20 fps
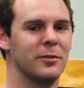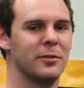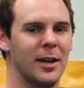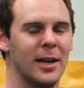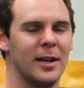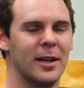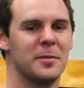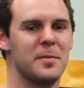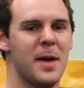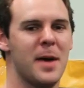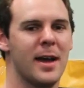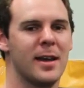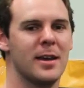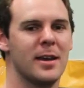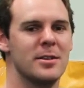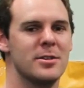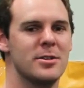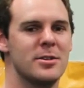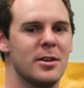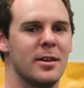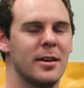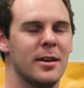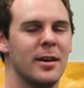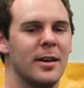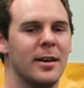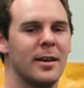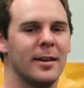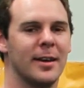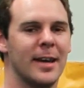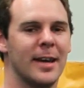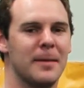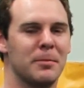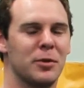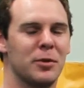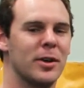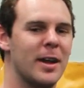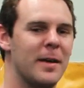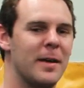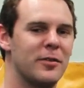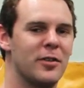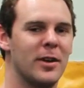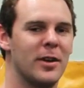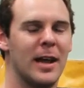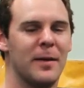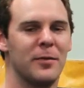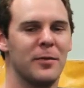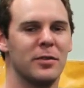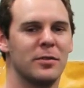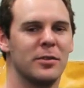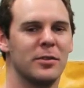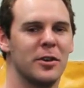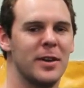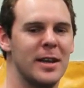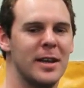really good package. Um, good entry level, good